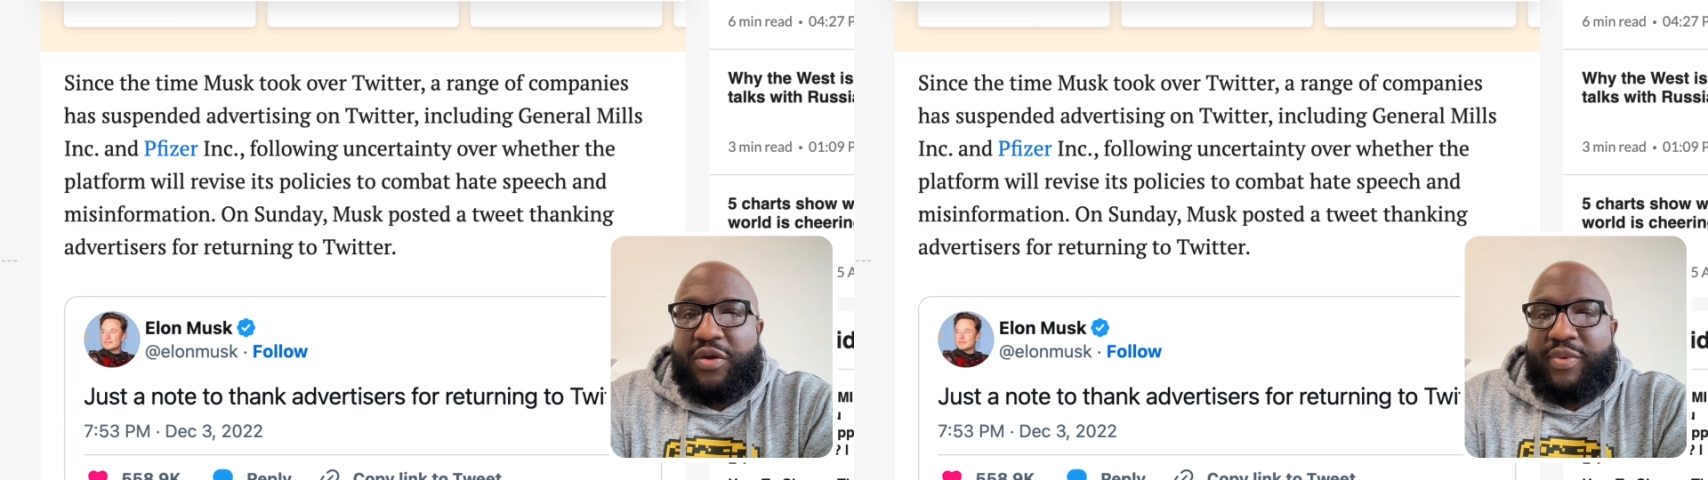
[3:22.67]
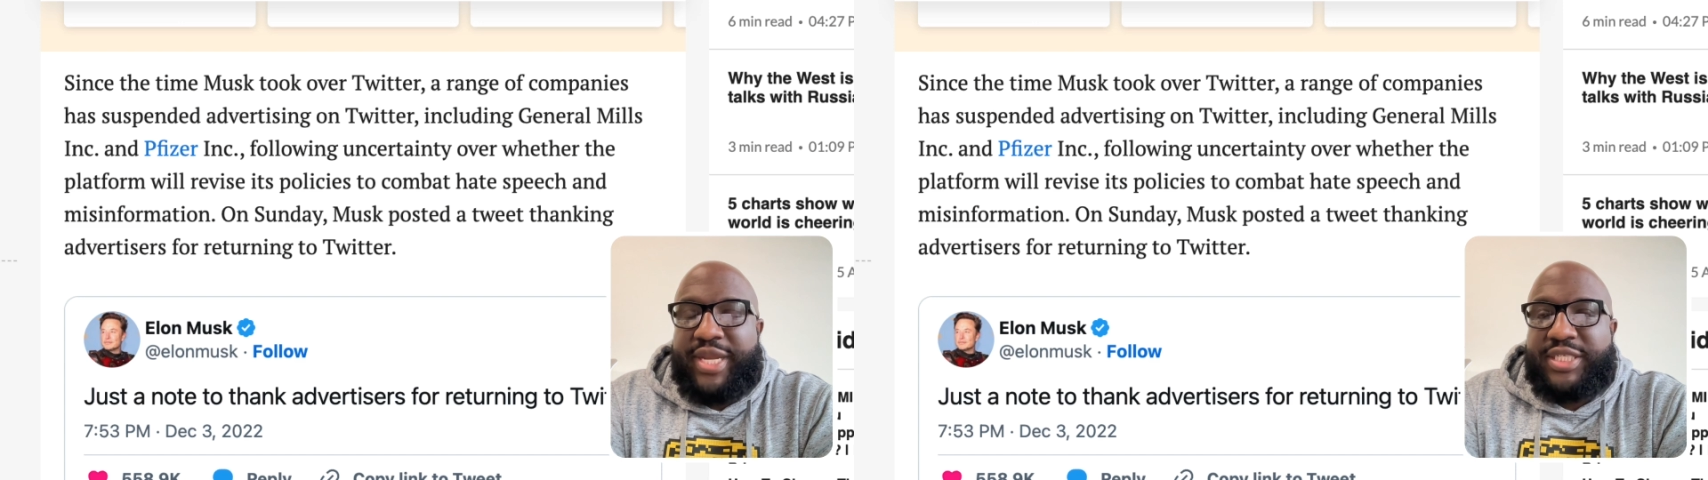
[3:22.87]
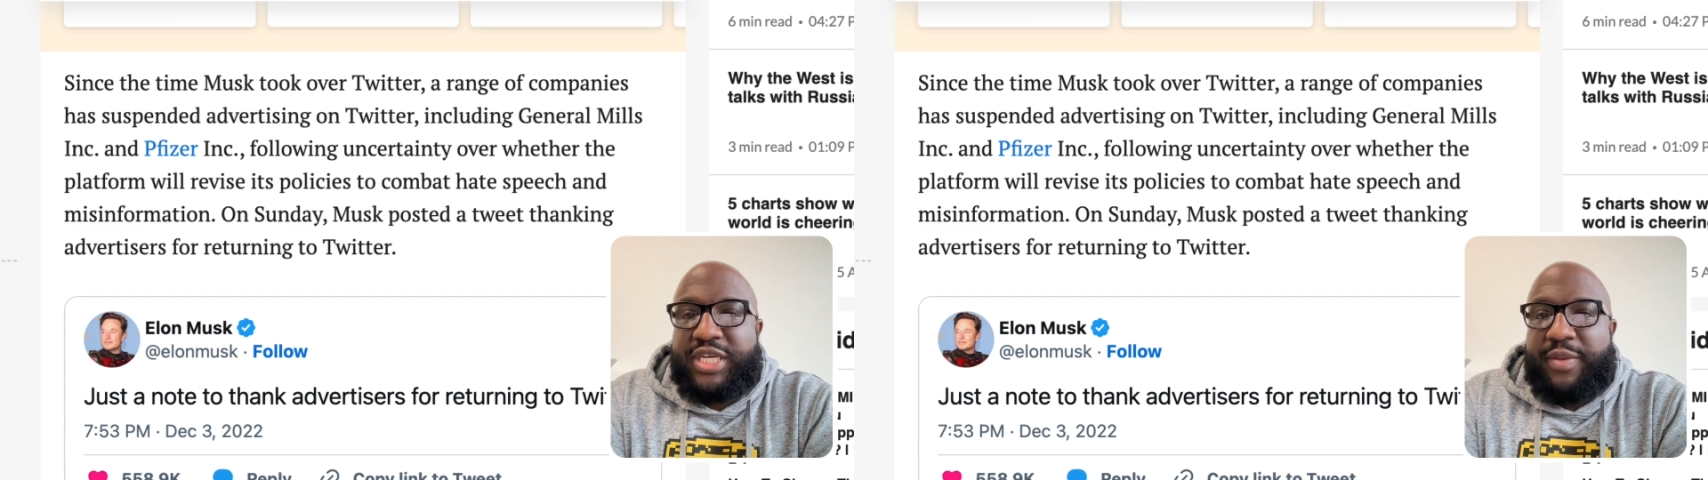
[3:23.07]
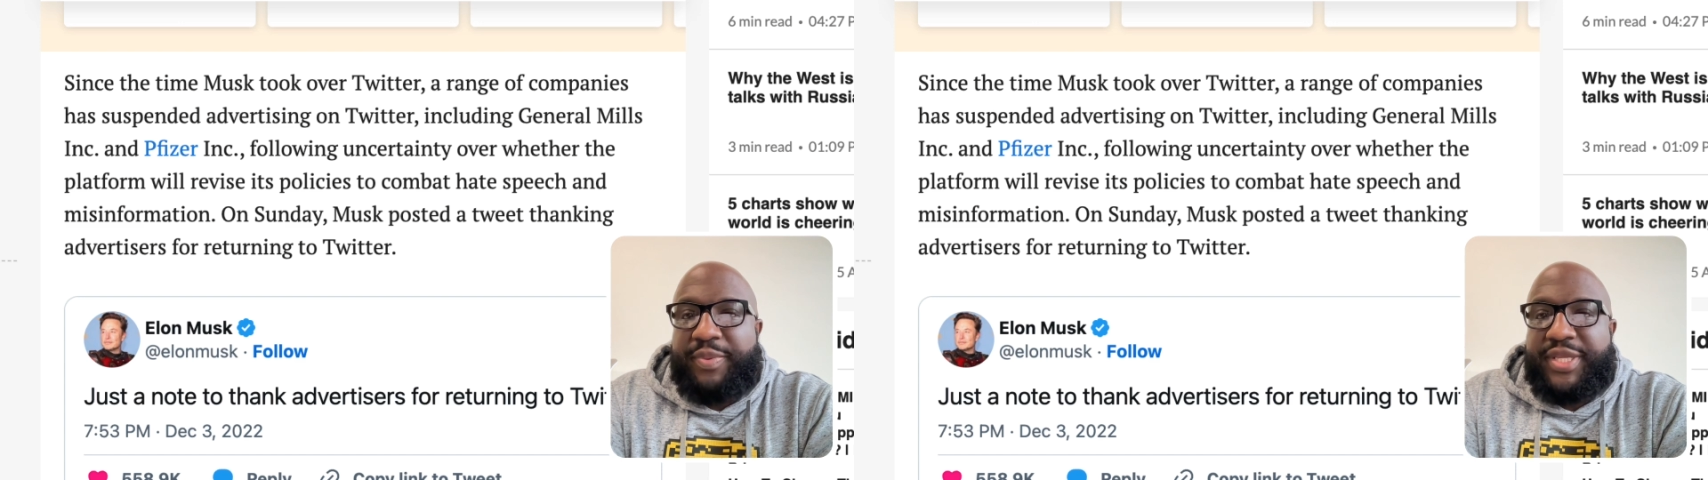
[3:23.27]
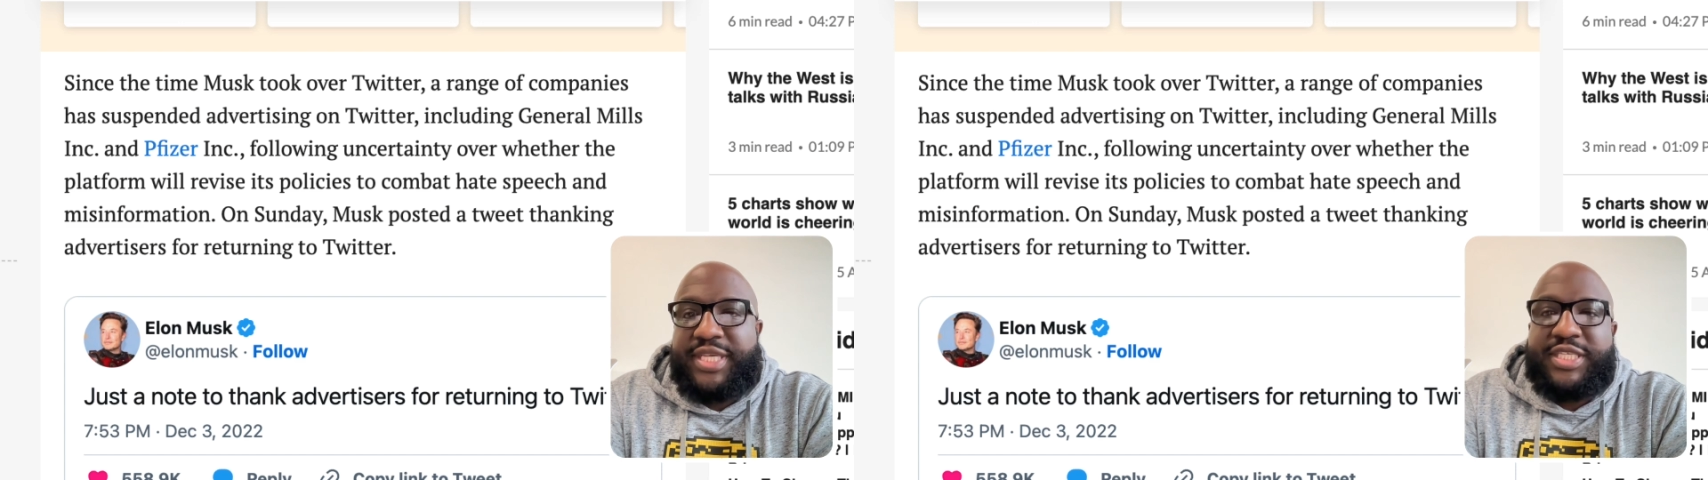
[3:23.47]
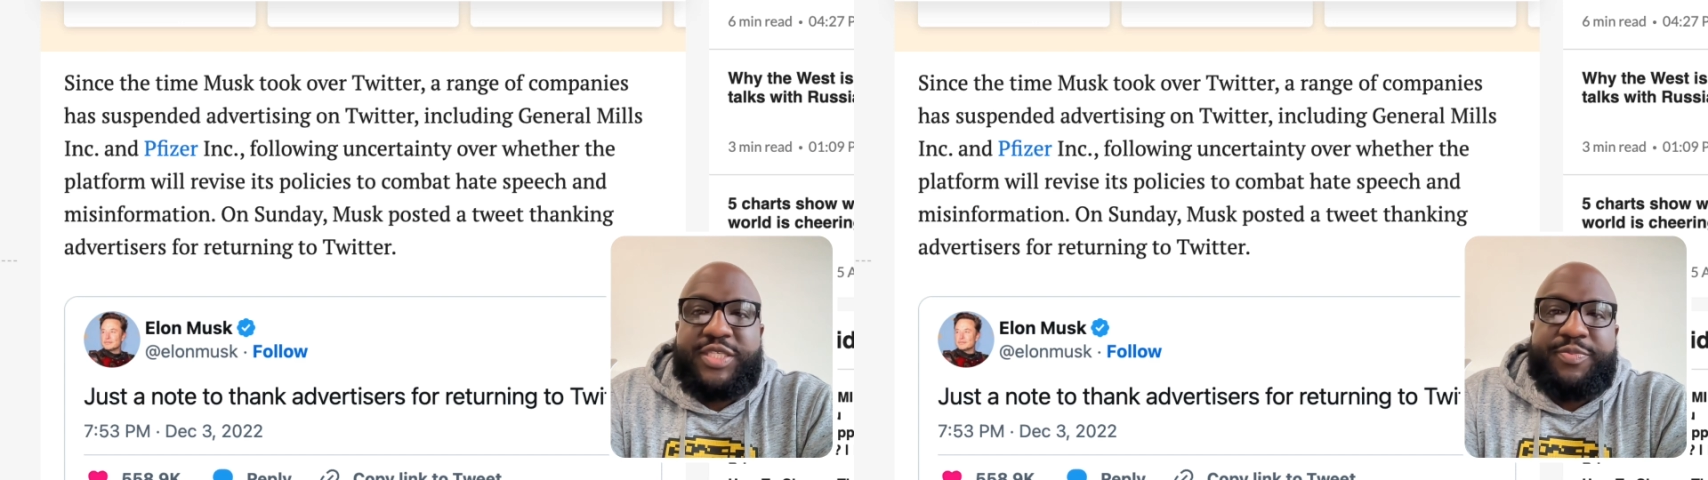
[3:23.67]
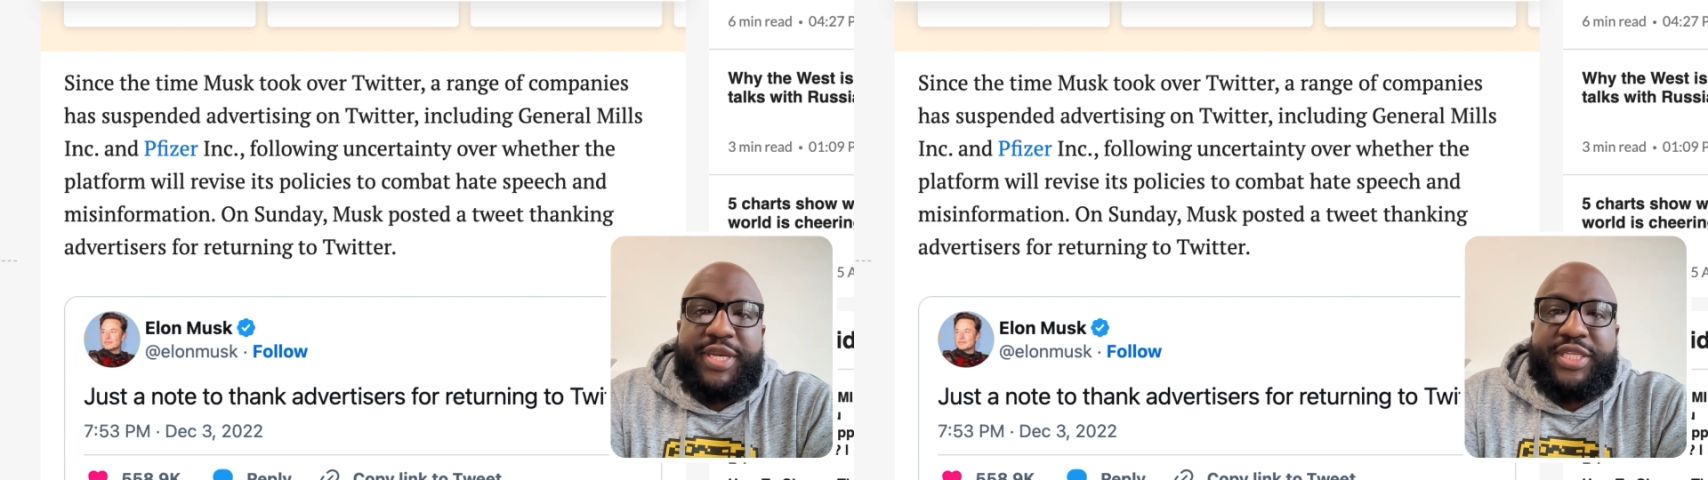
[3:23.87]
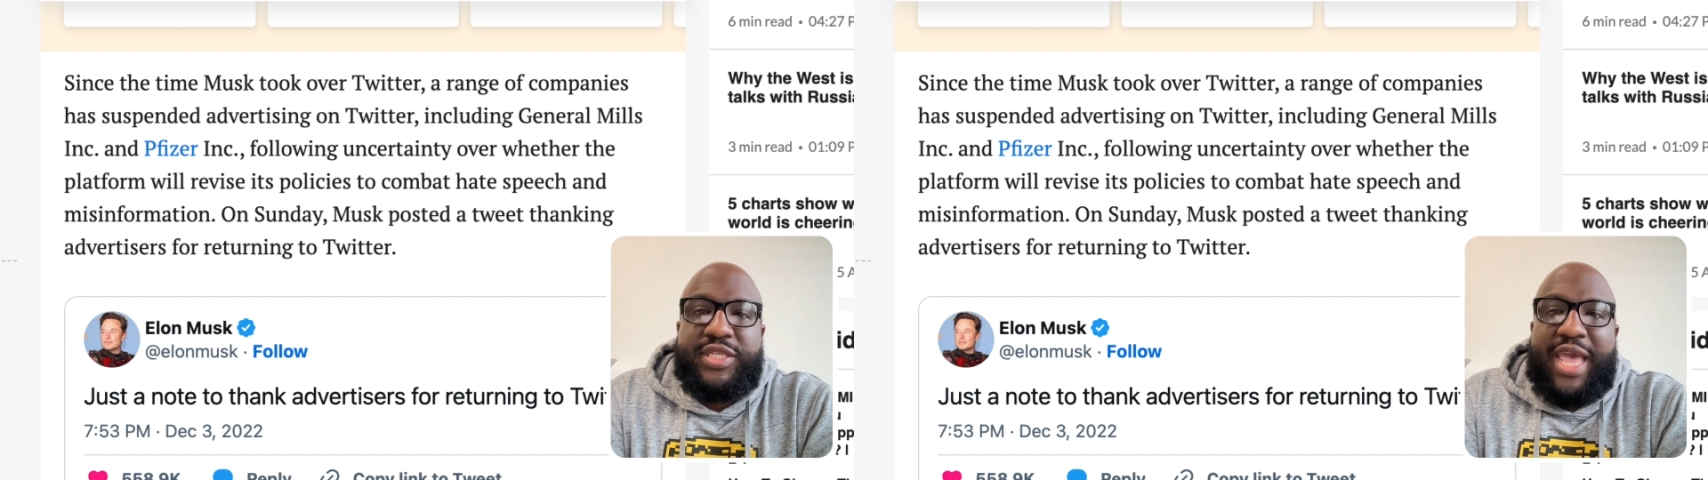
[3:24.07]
range of companies have suspended